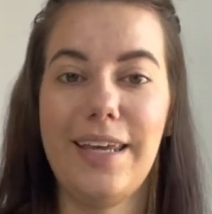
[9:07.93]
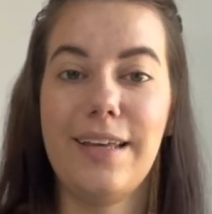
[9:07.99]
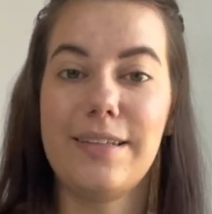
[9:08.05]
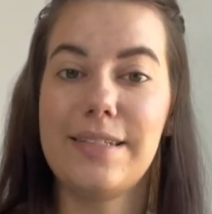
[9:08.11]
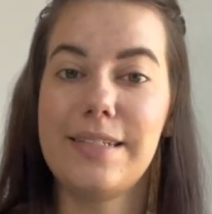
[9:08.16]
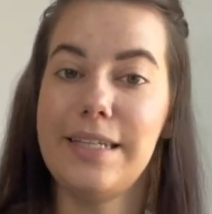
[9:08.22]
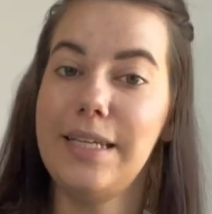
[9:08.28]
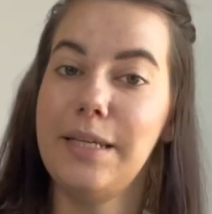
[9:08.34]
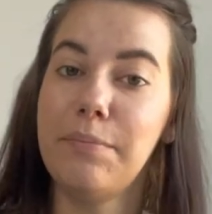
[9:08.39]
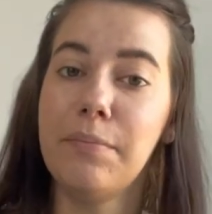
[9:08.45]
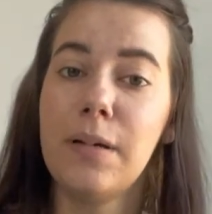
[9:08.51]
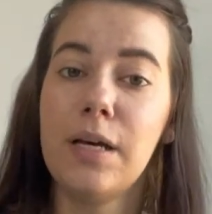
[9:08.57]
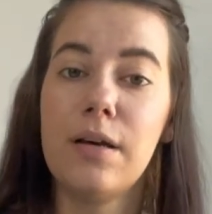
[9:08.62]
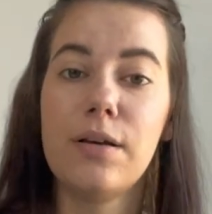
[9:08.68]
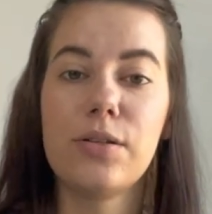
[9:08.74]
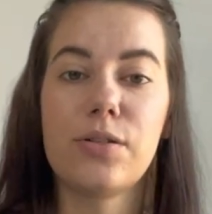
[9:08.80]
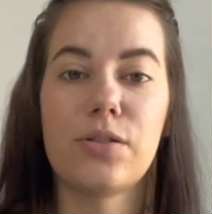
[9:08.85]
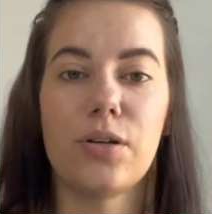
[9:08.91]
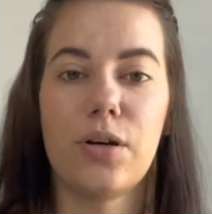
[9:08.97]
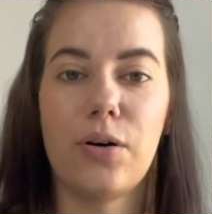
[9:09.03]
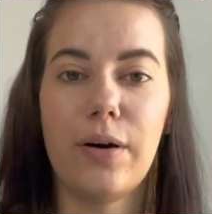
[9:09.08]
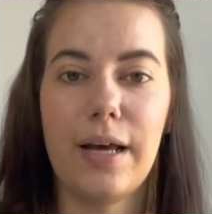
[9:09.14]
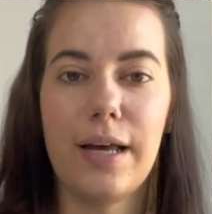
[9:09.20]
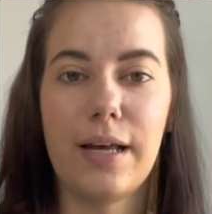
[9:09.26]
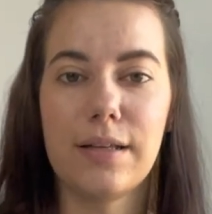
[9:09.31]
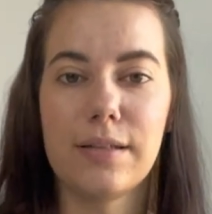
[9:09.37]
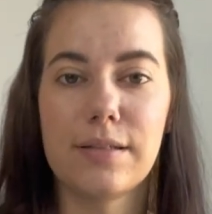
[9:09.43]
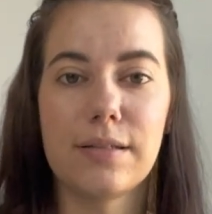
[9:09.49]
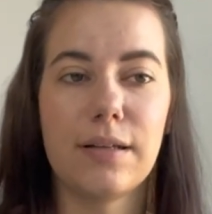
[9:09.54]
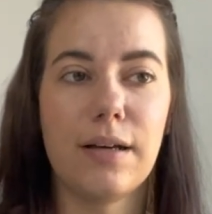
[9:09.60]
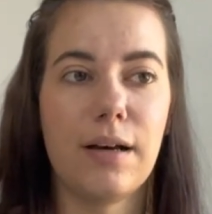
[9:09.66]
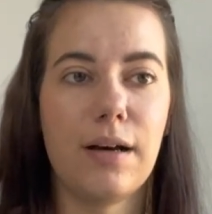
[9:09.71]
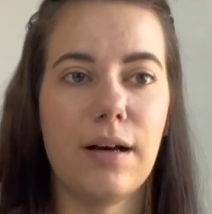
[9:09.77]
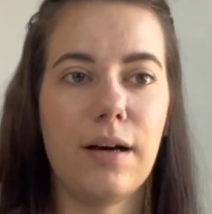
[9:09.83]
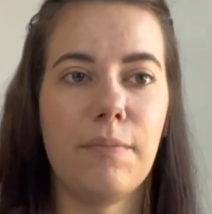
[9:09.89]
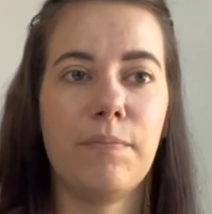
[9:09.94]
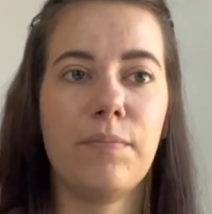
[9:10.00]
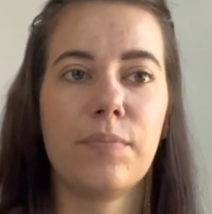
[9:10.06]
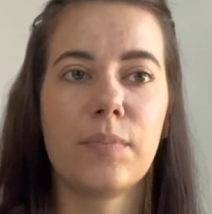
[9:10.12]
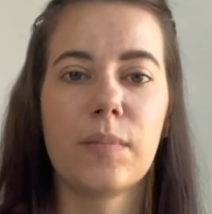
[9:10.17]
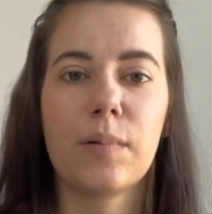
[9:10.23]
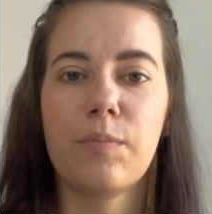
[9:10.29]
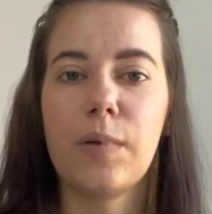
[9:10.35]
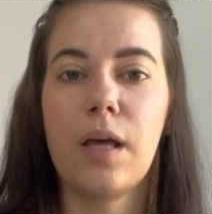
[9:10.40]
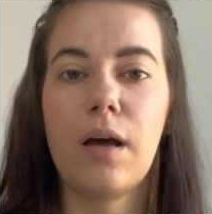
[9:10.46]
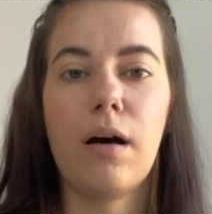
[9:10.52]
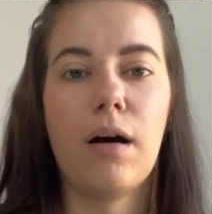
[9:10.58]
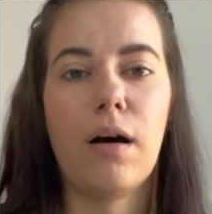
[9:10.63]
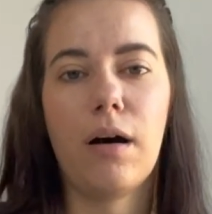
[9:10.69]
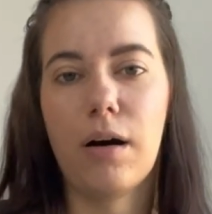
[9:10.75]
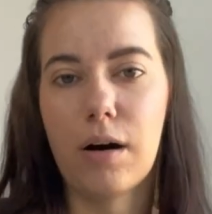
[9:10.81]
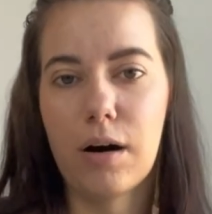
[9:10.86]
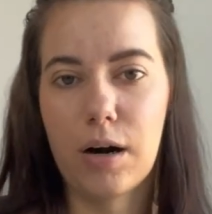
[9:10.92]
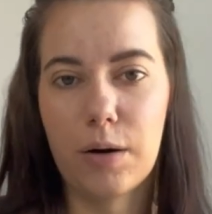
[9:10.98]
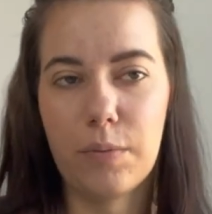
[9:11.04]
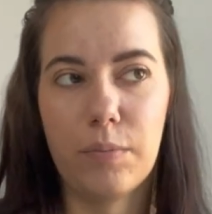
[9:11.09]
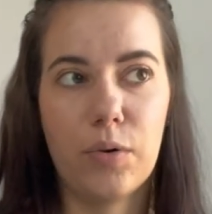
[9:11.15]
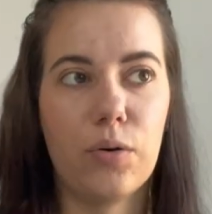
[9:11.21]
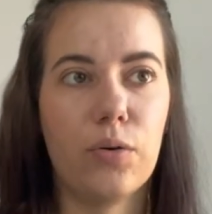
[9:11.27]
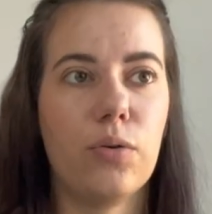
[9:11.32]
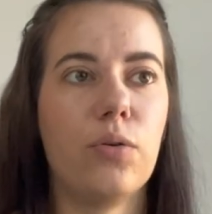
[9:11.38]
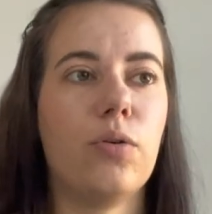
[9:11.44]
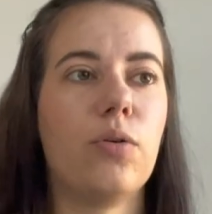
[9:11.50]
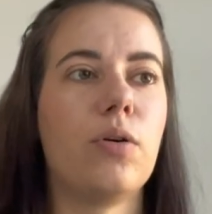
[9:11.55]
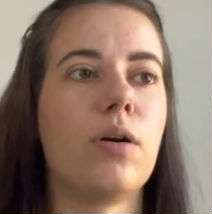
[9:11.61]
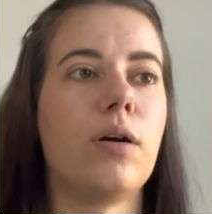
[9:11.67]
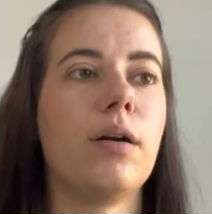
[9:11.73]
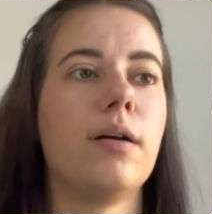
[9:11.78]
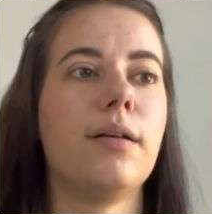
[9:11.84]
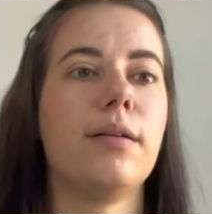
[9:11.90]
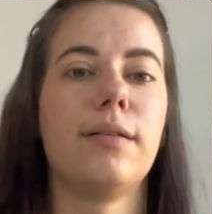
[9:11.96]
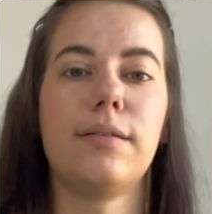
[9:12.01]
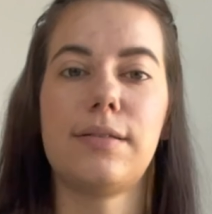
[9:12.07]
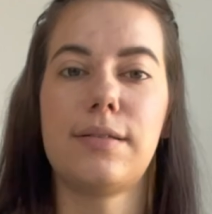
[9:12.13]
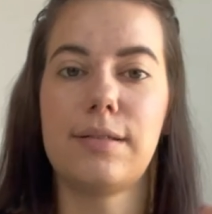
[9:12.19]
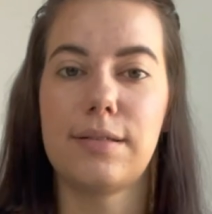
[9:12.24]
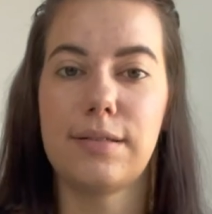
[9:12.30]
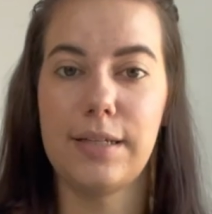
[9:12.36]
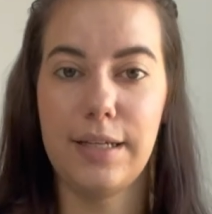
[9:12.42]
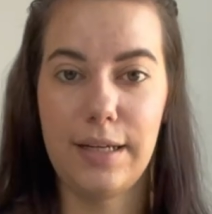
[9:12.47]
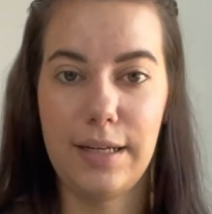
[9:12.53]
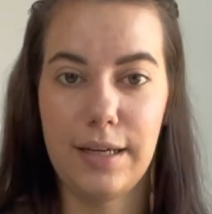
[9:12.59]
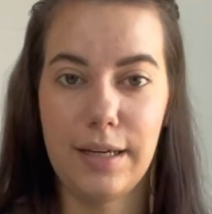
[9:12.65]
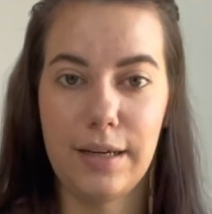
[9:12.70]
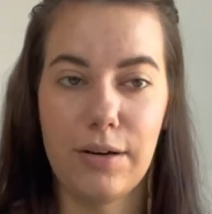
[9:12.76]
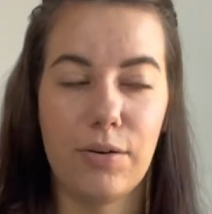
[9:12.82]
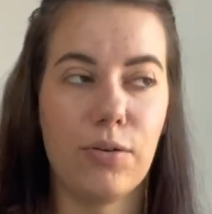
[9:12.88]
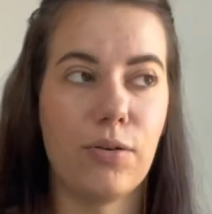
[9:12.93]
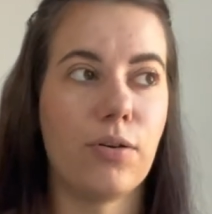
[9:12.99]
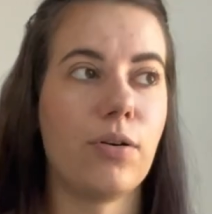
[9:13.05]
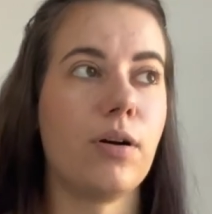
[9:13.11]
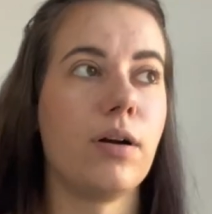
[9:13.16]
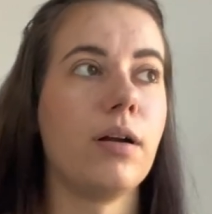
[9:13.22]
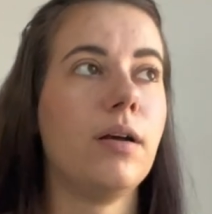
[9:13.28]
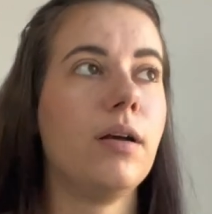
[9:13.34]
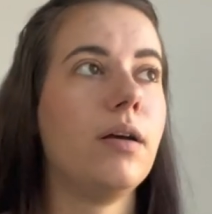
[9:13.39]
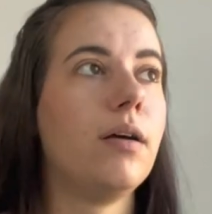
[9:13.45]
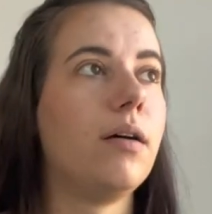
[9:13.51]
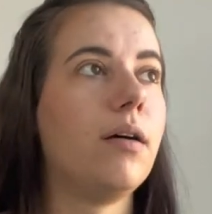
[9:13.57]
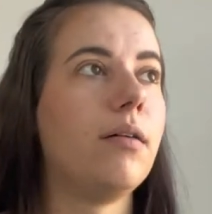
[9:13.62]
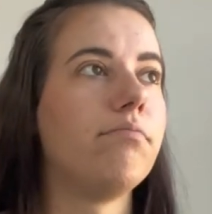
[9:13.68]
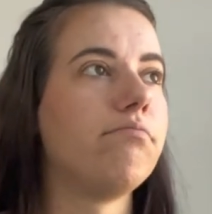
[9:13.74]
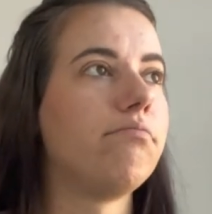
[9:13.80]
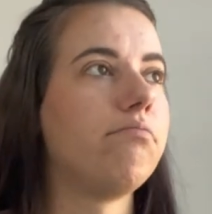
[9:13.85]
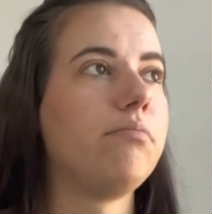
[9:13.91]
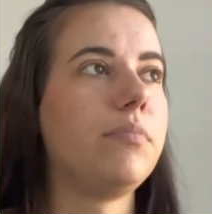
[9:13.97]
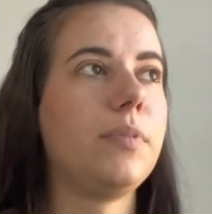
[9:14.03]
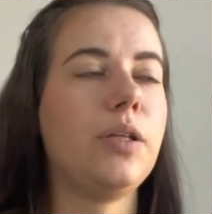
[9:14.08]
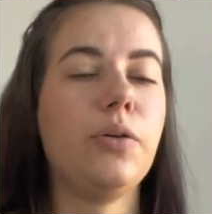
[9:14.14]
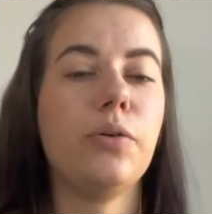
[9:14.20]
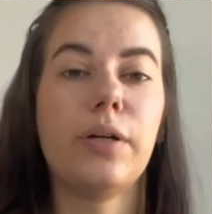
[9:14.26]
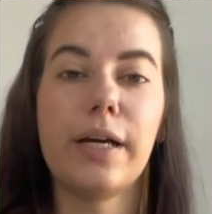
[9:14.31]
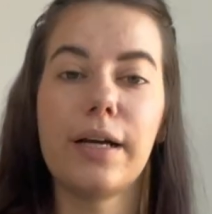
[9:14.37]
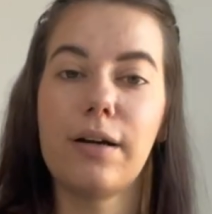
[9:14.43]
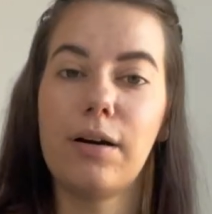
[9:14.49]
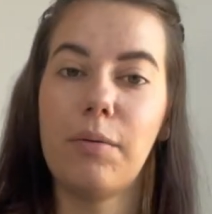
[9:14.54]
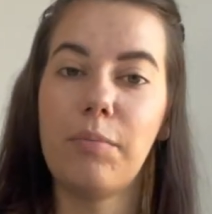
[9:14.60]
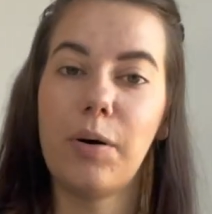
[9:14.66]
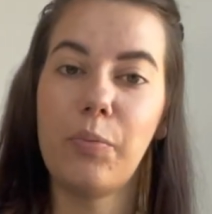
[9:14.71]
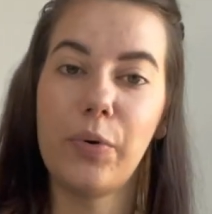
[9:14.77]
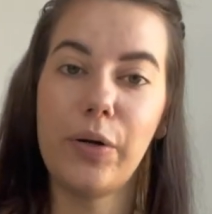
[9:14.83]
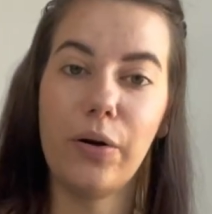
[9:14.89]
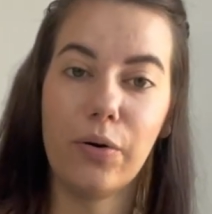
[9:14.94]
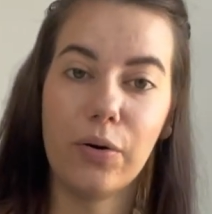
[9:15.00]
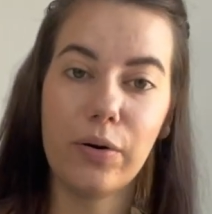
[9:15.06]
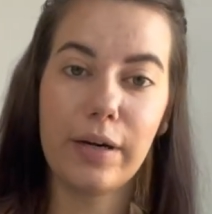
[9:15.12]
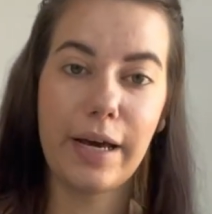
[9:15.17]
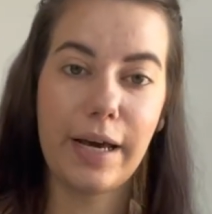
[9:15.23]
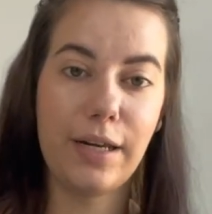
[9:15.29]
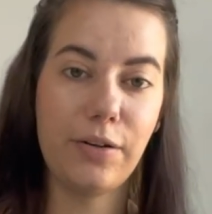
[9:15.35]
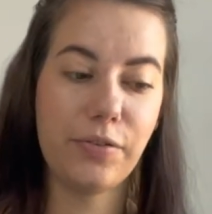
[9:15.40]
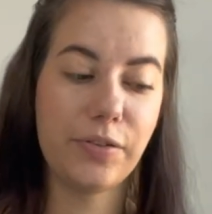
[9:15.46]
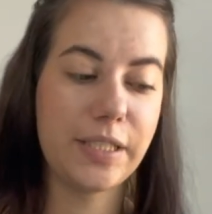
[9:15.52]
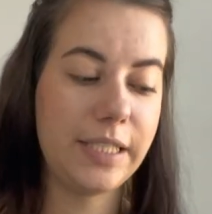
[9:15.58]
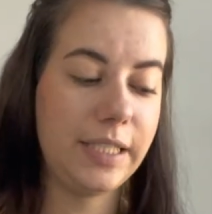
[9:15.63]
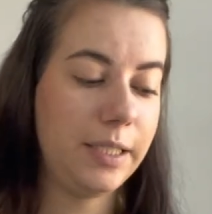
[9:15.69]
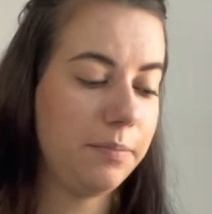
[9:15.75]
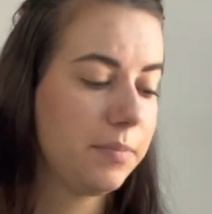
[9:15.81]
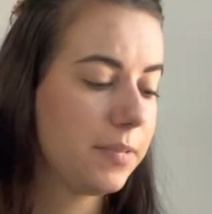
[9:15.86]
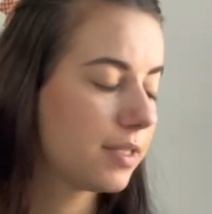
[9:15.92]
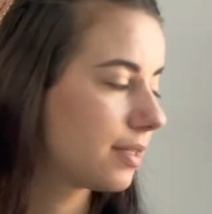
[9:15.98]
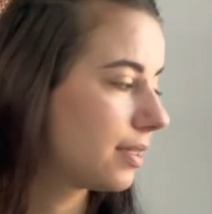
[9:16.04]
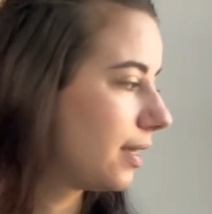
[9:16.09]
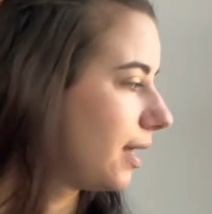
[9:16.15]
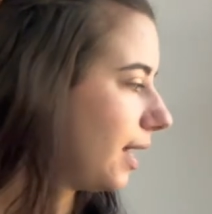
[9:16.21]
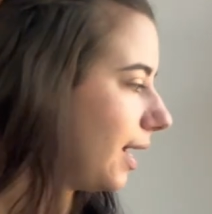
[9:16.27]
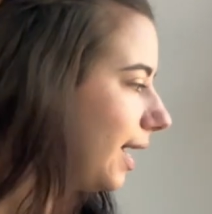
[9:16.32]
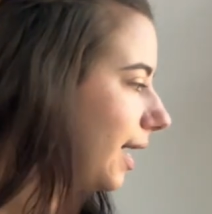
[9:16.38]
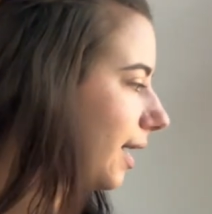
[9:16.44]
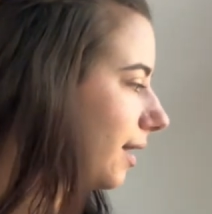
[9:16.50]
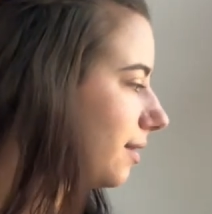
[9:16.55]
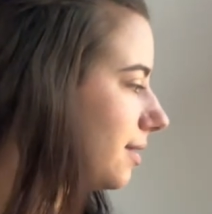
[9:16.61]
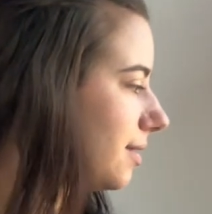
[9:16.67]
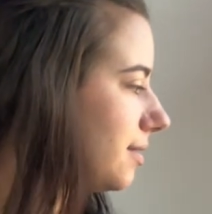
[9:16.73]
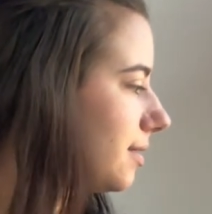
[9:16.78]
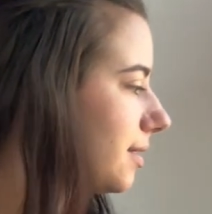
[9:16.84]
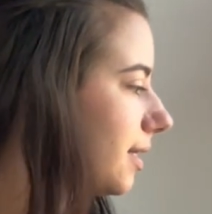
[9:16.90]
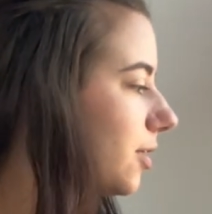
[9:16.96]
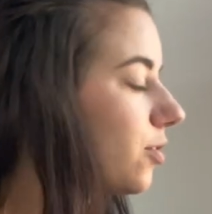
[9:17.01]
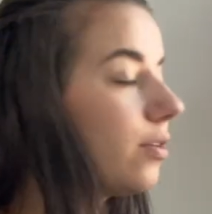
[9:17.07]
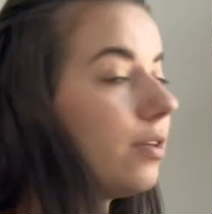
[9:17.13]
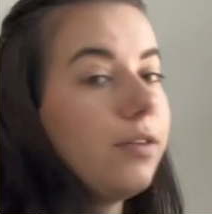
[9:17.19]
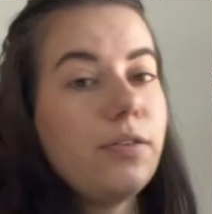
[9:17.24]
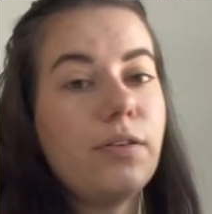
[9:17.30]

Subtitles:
theme, so as harm or sinning, or you can come up with all kinds of themes. And this is actually